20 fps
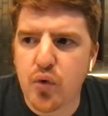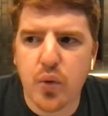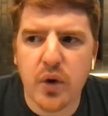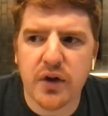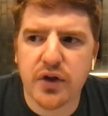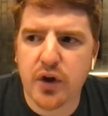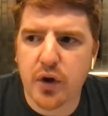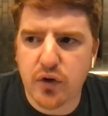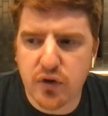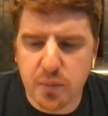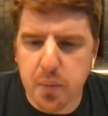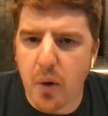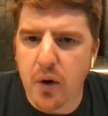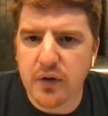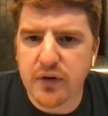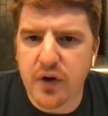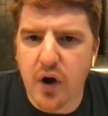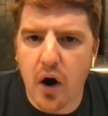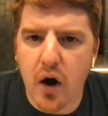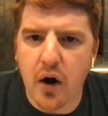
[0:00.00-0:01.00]
With
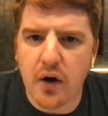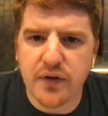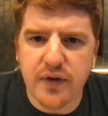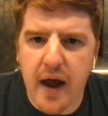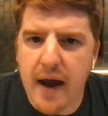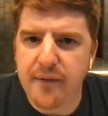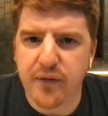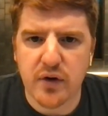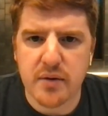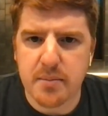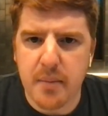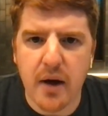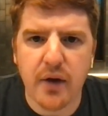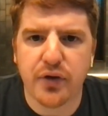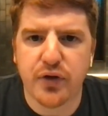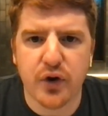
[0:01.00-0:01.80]
sports cards, every month